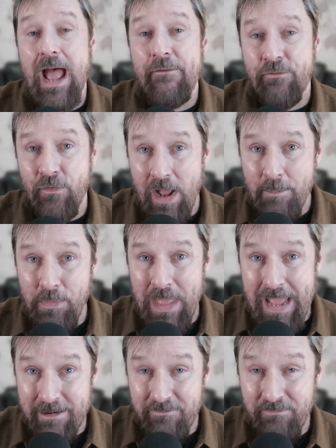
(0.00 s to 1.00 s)
from
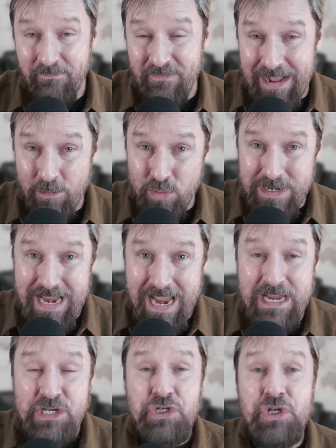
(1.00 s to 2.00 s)
that
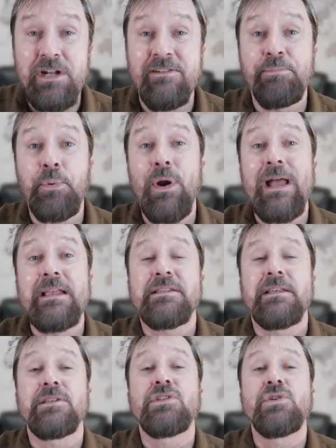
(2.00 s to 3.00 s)
foundation of presence,